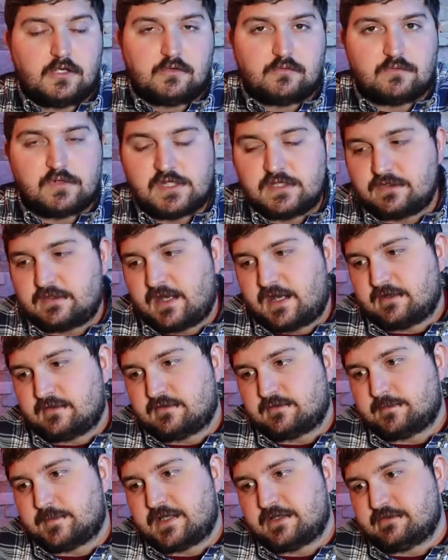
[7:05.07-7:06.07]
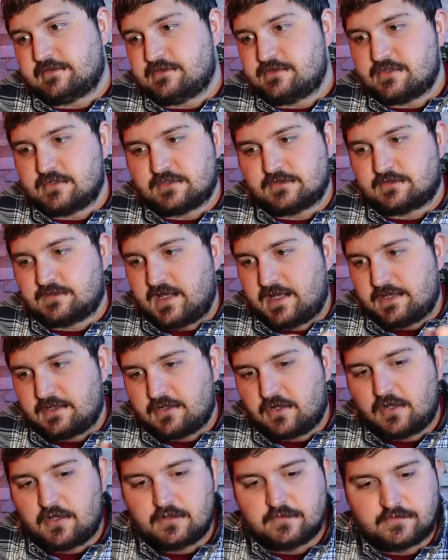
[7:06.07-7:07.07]
read text messages, take
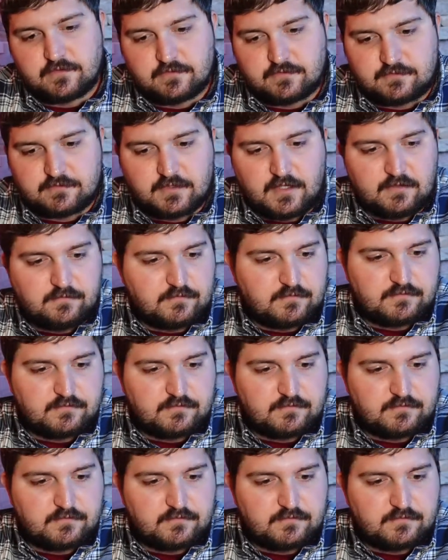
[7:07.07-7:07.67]
calls and stuff,